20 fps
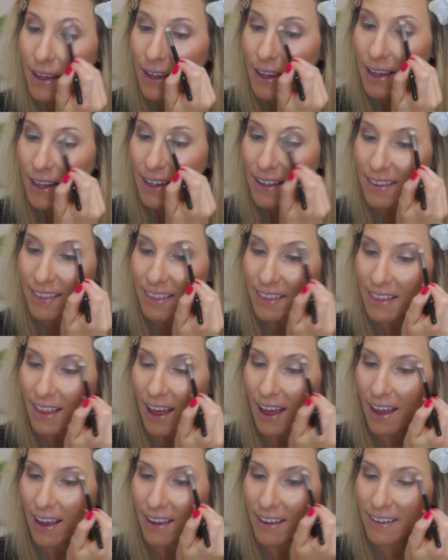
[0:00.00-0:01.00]
hate
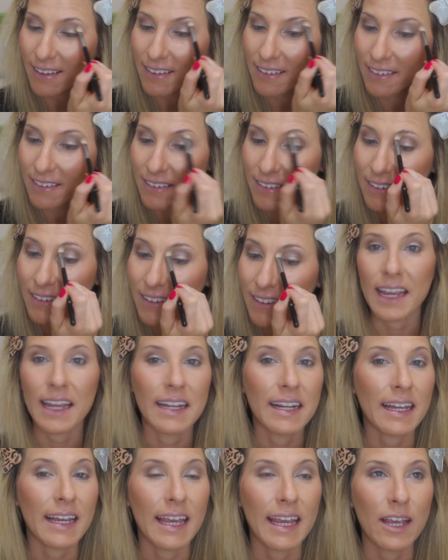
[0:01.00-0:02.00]
that.
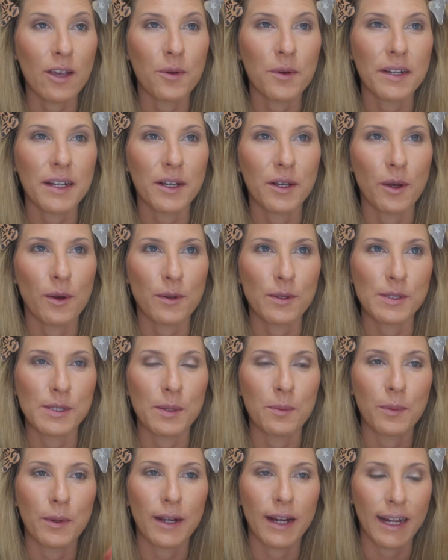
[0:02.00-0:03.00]
And I hate when I go
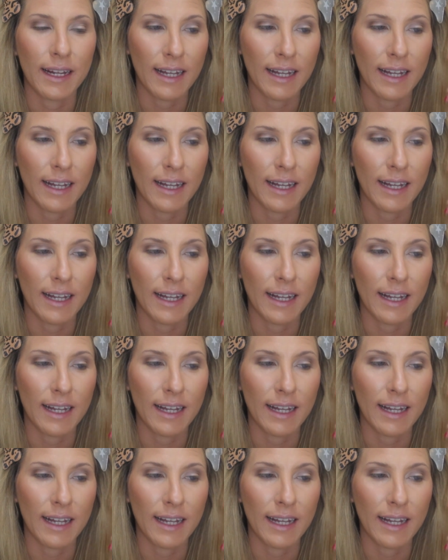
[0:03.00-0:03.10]
somewhere